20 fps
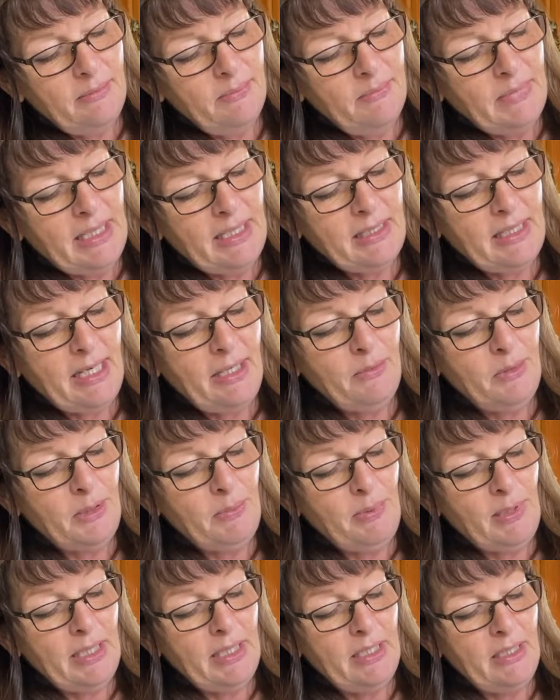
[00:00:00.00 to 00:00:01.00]
as I was
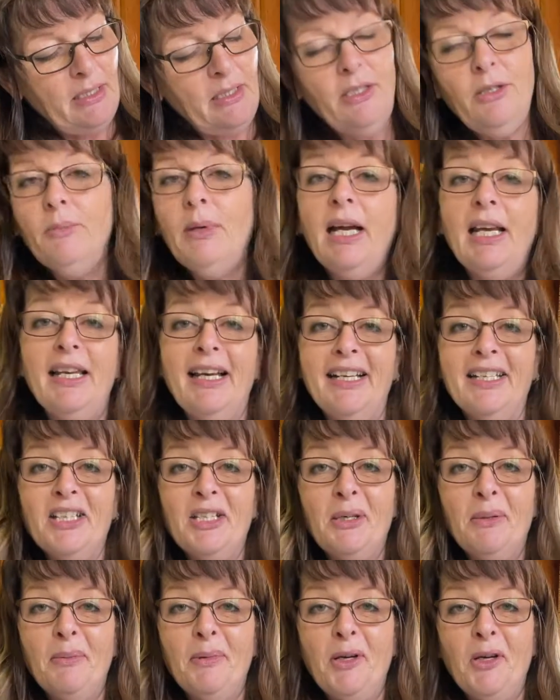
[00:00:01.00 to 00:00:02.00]
playing, you might like to
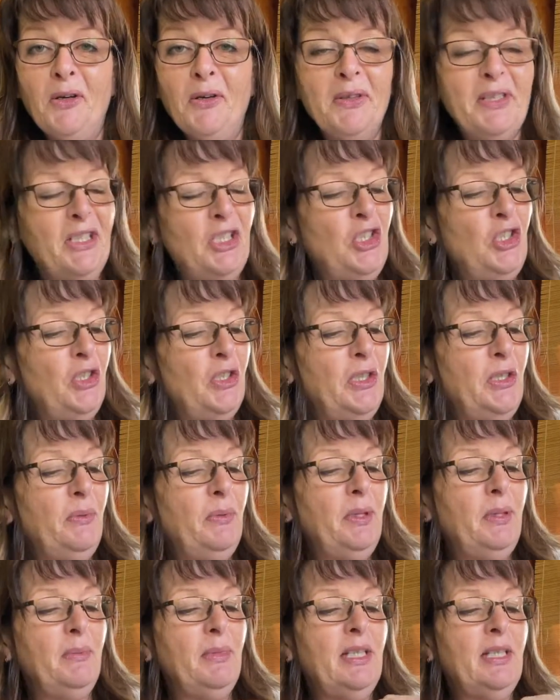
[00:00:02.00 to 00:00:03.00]
come along on this journey
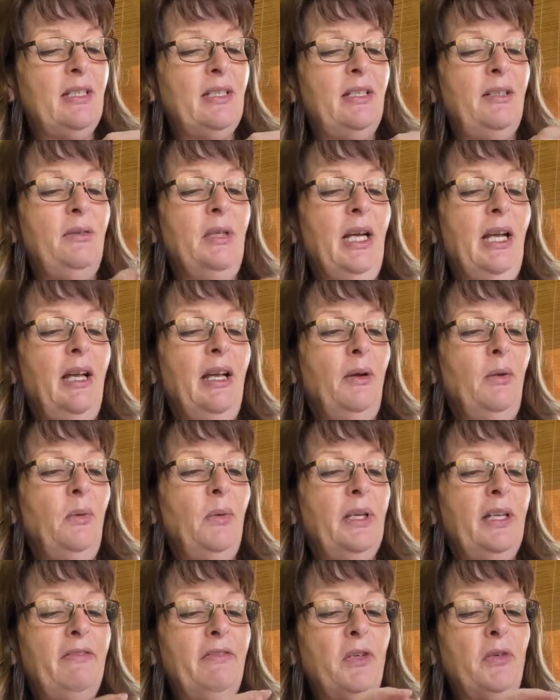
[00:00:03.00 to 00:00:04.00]
with me. So
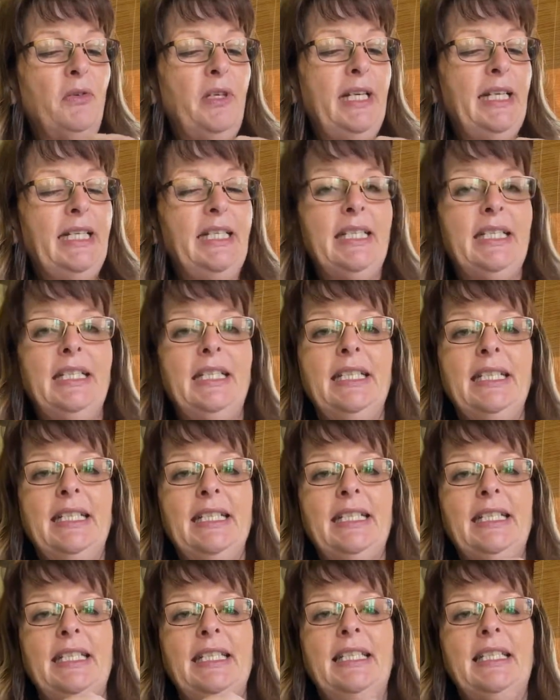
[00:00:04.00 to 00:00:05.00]
what I've created
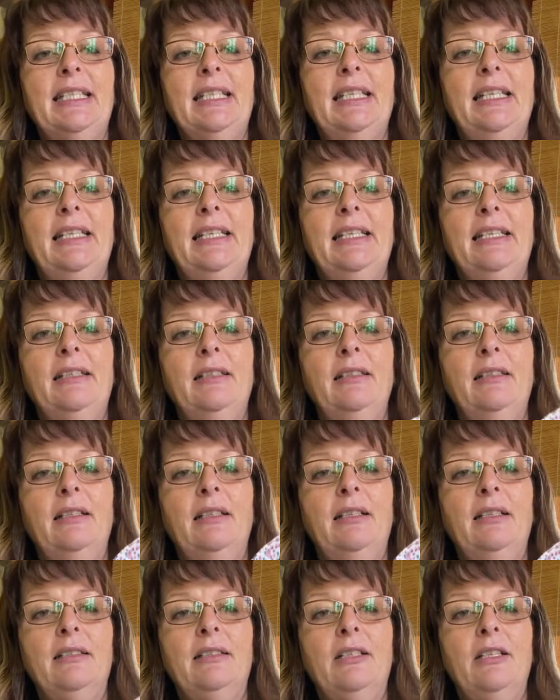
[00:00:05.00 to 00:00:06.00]
is this little
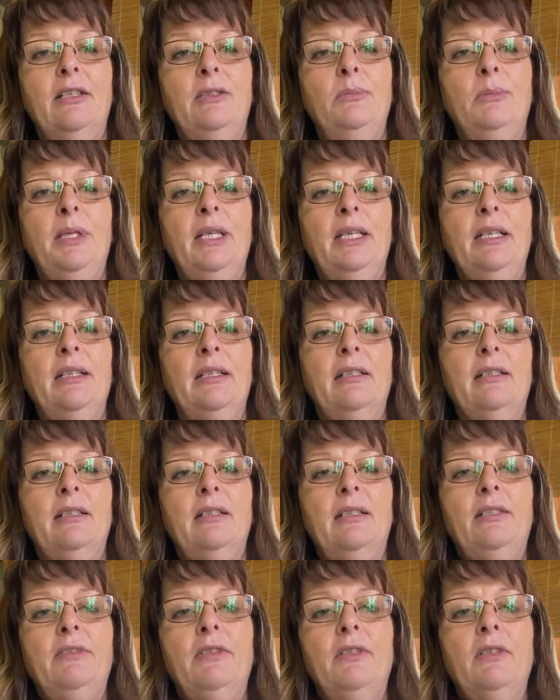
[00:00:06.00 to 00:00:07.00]
tote bag,
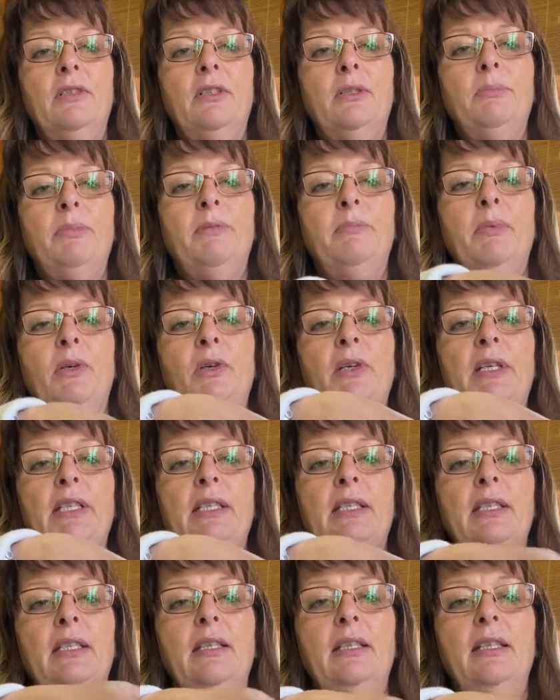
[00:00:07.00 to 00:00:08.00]
and you've got a couple of
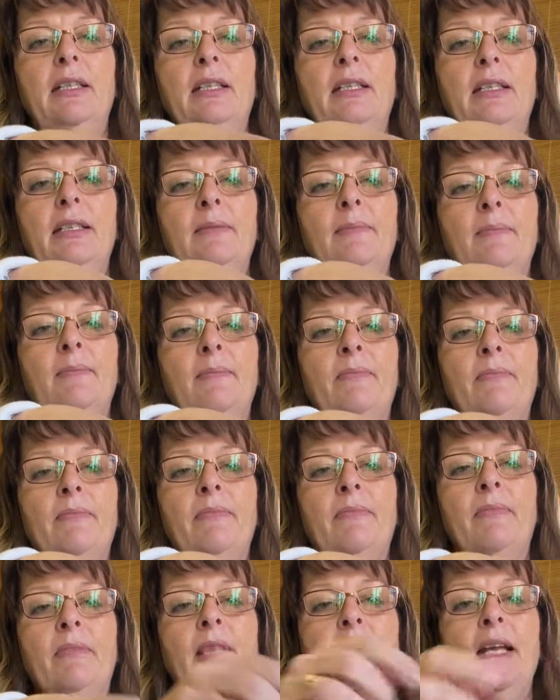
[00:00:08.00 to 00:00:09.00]
pockets in there,
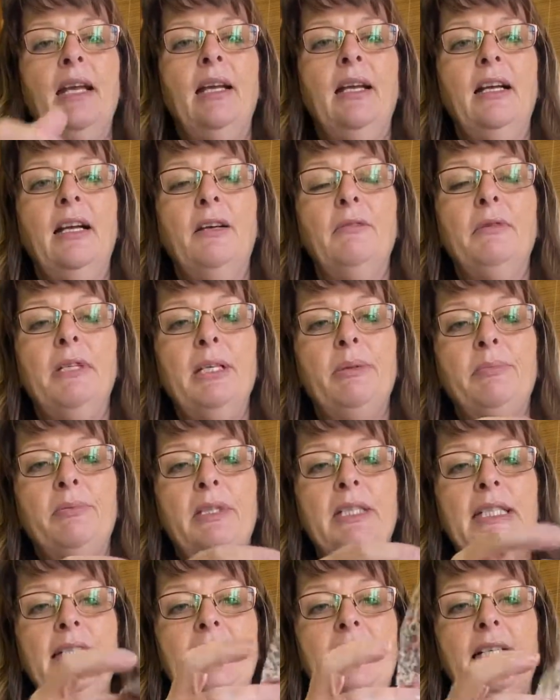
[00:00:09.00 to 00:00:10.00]
a really
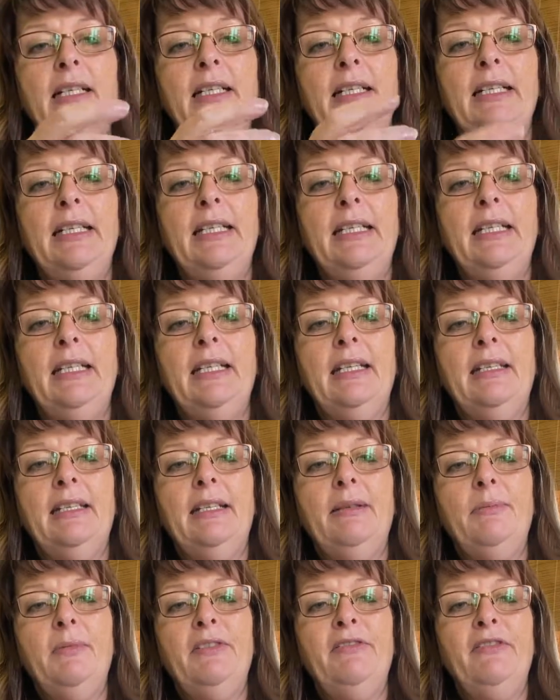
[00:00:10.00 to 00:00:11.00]
pretty lining, and
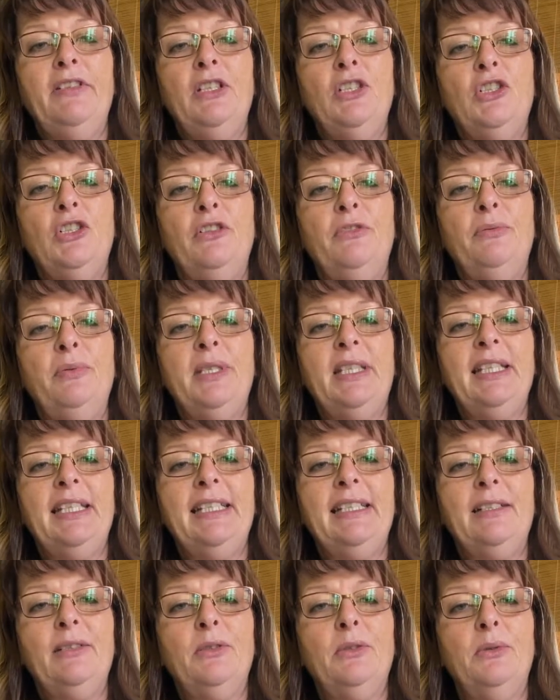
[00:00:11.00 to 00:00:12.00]
then we finish off with a
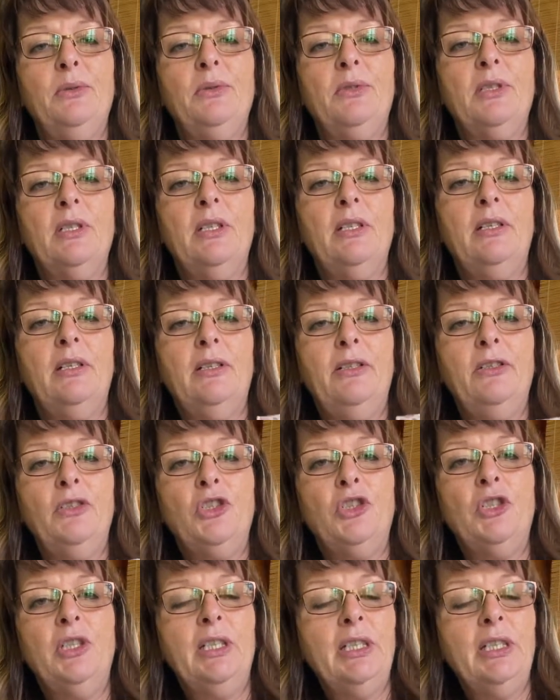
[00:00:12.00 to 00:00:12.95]
little corsage